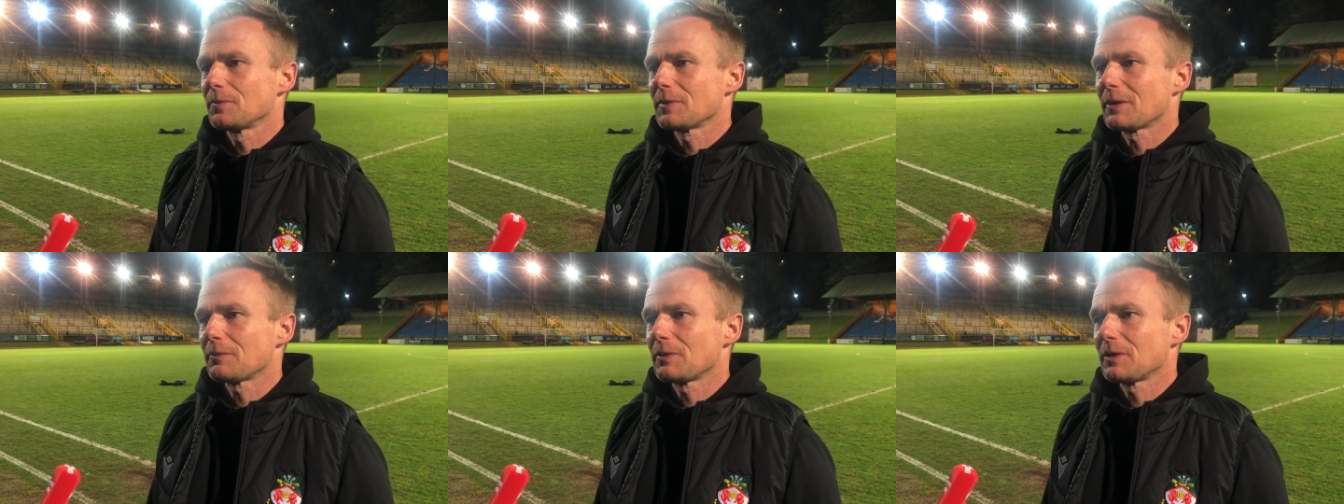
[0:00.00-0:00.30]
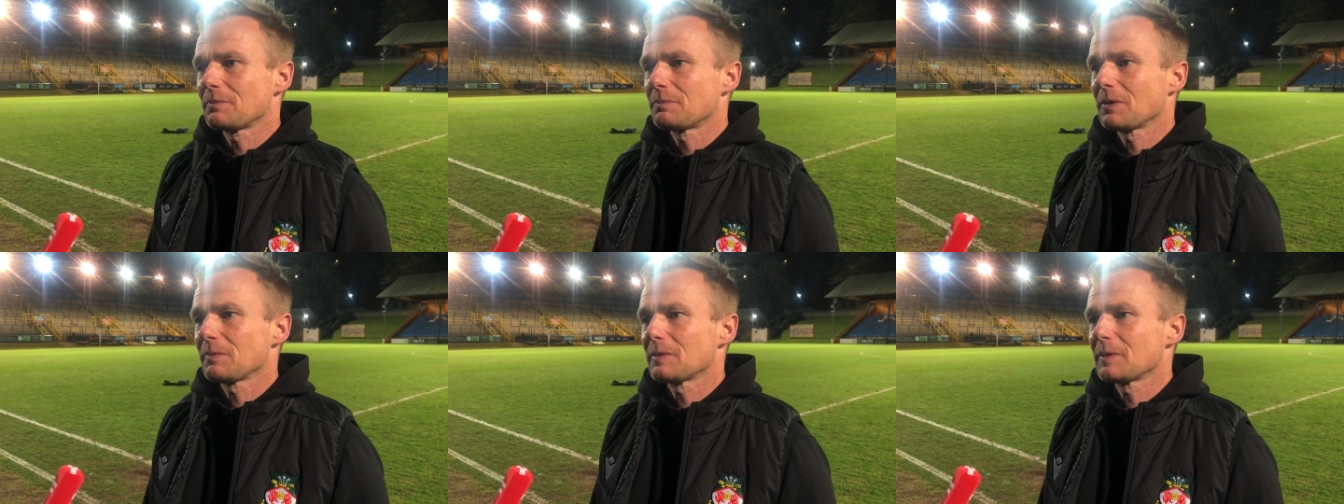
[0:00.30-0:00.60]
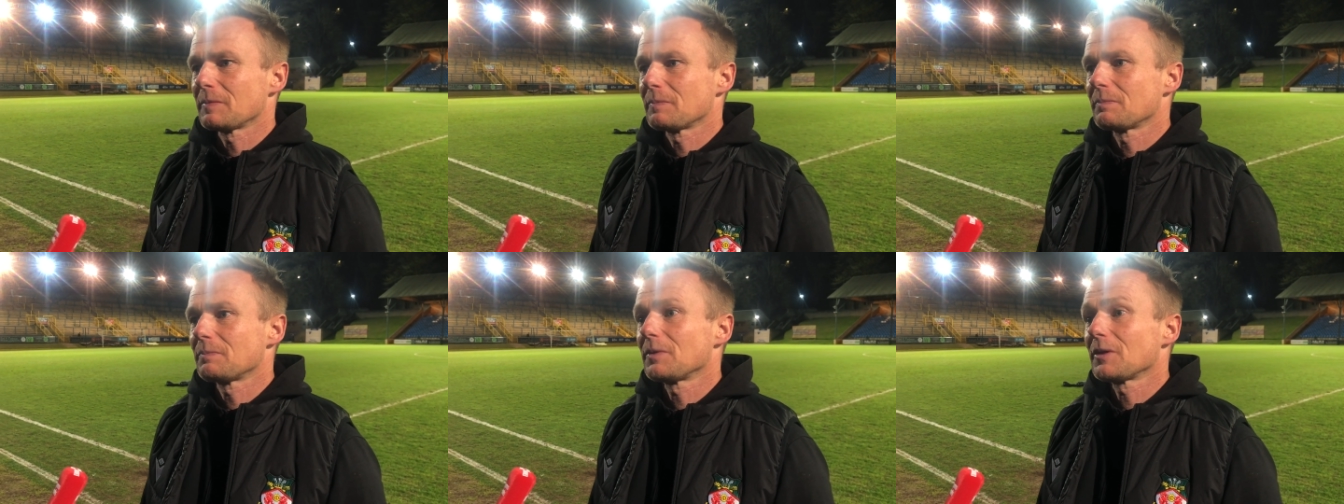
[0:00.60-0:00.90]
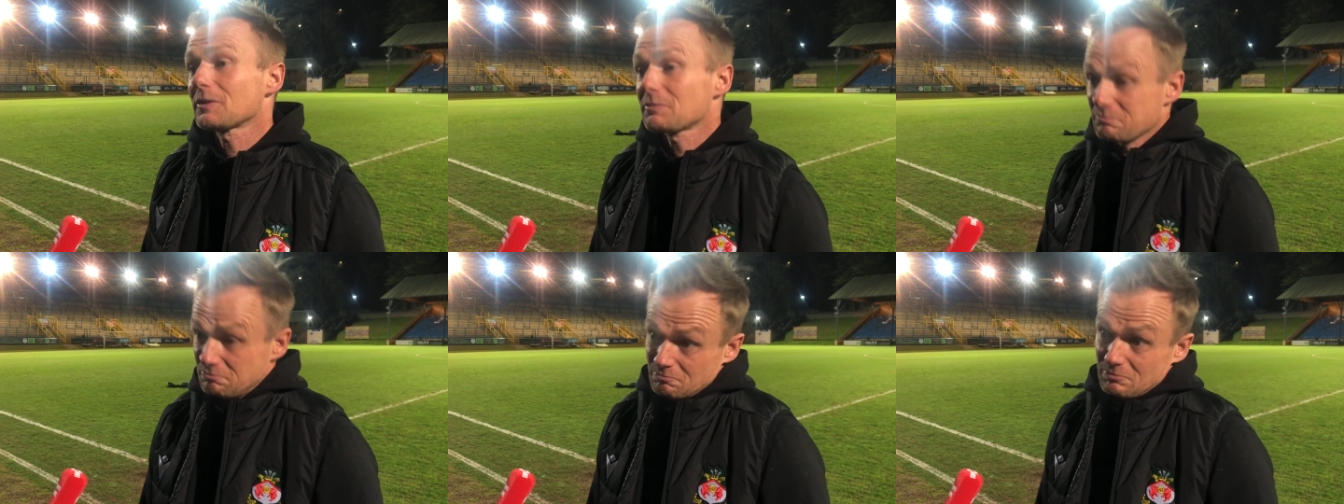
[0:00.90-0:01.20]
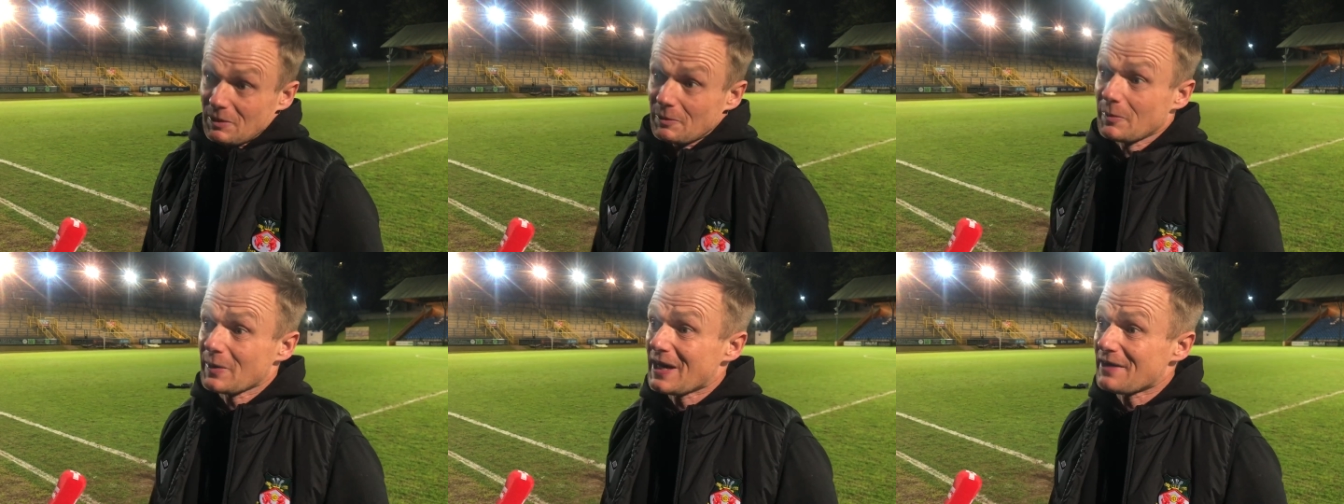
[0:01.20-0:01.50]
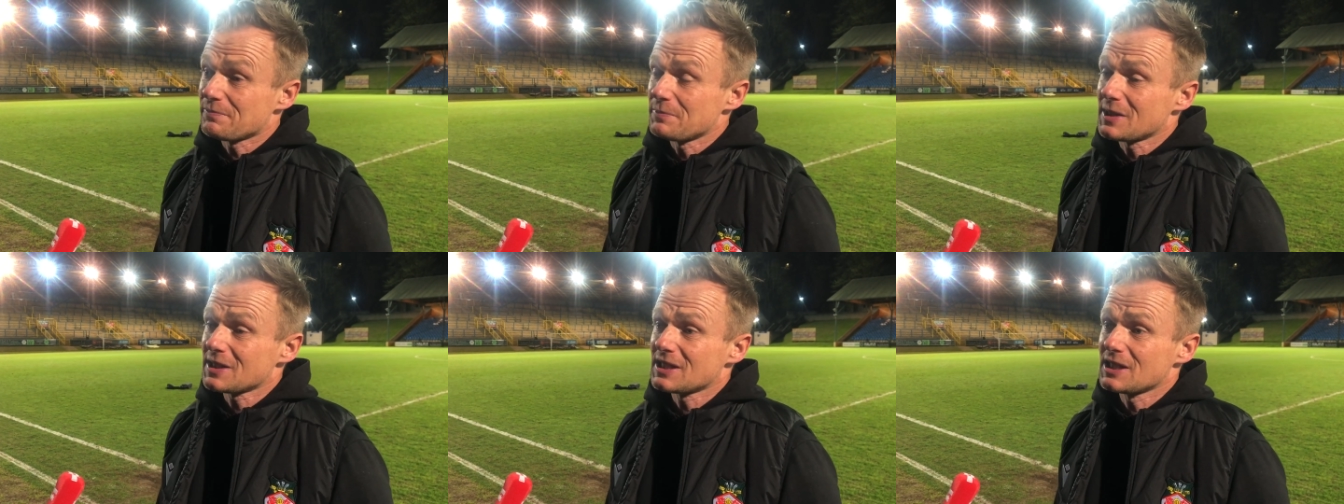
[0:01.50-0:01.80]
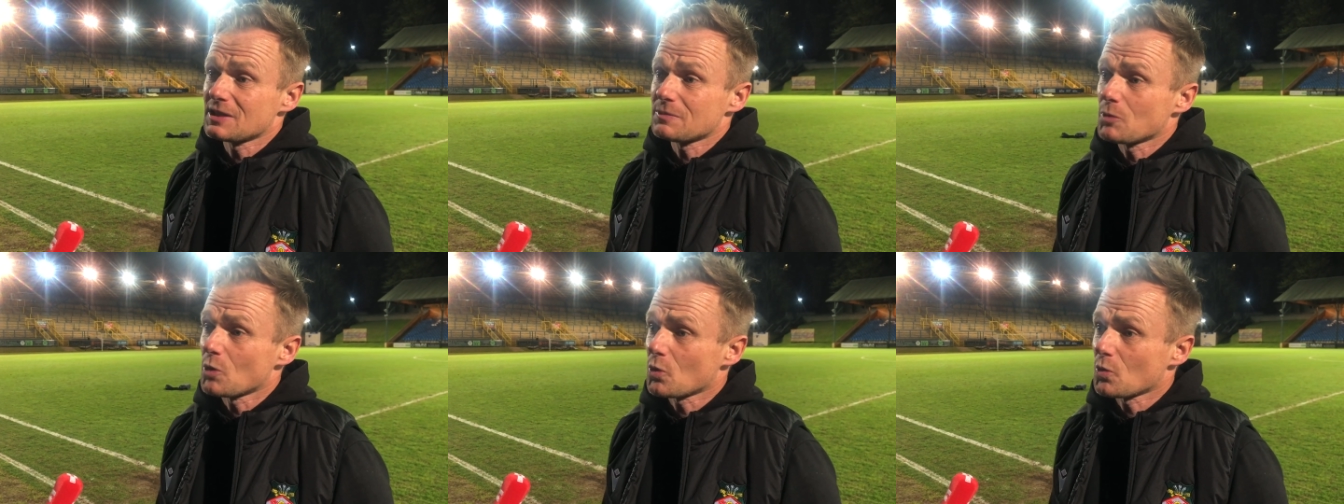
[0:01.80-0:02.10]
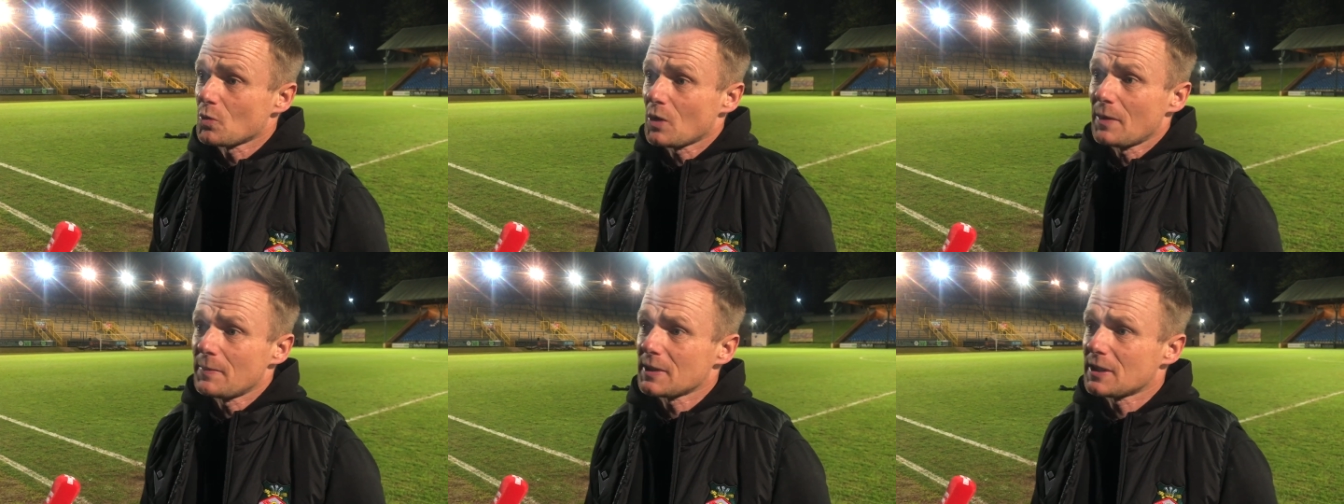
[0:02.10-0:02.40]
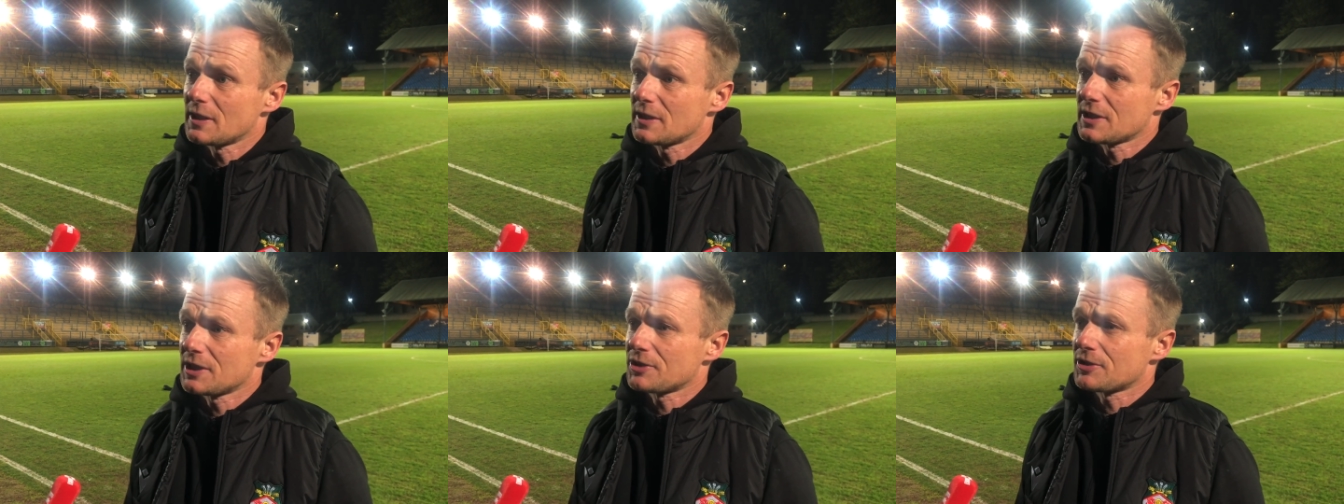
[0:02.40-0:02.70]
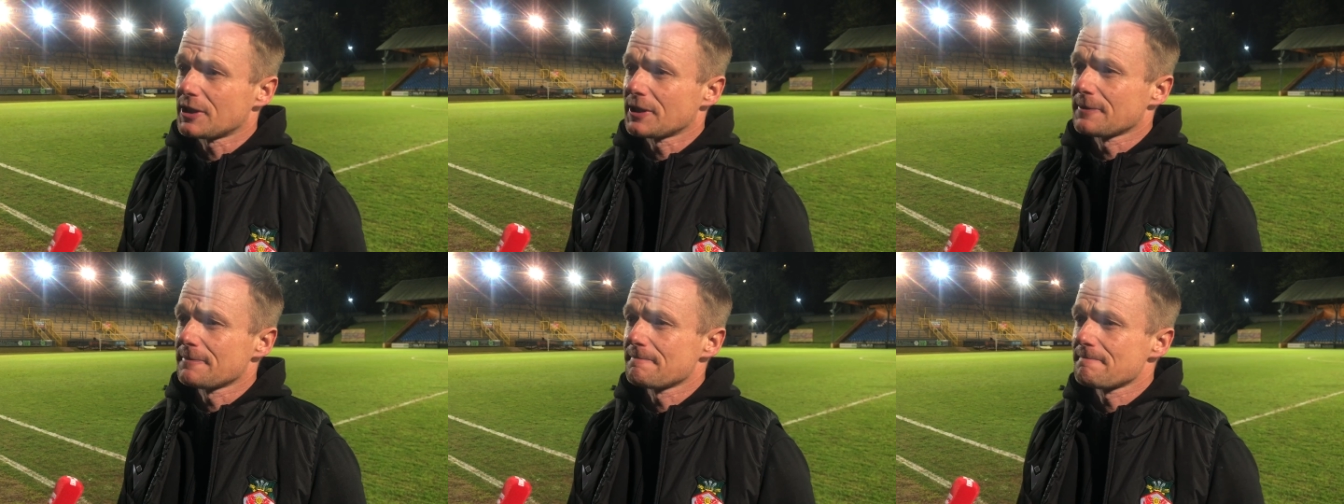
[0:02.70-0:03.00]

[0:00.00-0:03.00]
that we probably well, we have missed since Kwame got his injury.